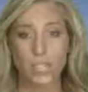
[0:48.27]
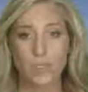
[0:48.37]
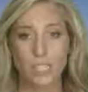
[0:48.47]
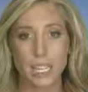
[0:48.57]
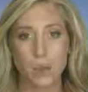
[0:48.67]

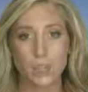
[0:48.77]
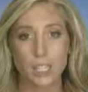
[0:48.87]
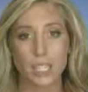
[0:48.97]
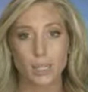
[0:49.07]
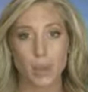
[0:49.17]
of the sale, which
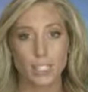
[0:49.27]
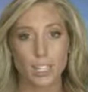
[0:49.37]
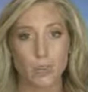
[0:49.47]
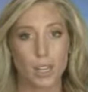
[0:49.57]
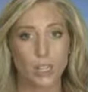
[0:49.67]
is
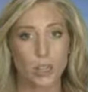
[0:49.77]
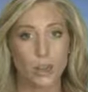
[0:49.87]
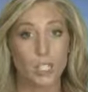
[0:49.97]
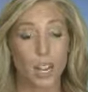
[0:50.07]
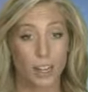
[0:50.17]
expected to be
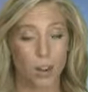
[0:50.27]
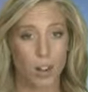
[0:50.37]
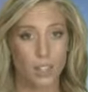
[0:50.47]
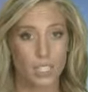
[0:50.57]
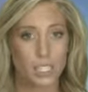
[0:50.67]
closed on
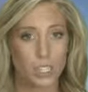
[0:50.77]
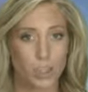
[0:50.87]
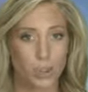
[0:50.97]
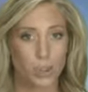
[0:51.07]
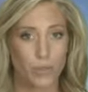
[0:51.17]
August
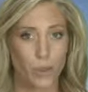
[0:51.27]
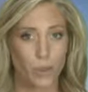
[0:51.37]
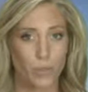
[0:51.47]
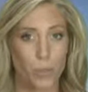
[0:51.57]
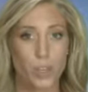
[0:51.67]

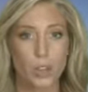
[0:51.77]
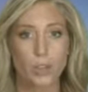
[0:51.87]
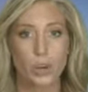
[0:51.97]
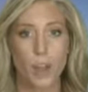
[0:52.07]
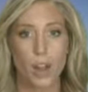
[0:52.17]
31st, will be
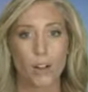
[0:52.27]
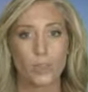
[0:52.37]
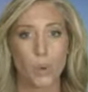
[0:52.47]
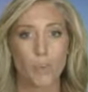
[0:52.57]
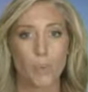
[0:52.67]
used to pay
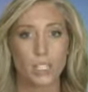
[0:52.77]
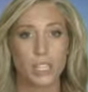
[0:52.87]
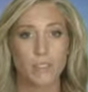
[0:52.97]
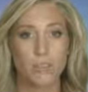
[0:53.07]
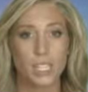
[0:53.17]
off
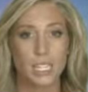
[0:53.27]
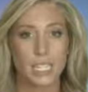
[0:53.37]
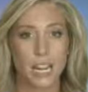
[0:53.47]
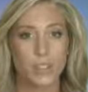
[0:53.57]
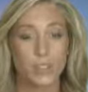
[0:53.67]
$12.7 million
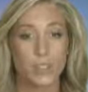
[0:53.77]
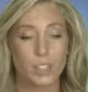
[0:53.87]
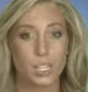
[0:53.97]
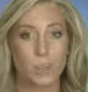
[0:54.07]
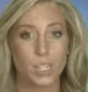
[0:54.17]
of
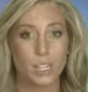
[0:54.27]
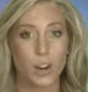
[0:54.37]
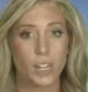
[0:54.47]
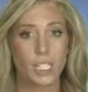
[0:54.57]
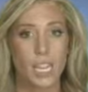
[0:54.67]
the
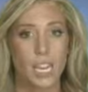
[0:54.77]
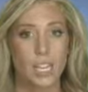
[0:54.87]
subsidiary's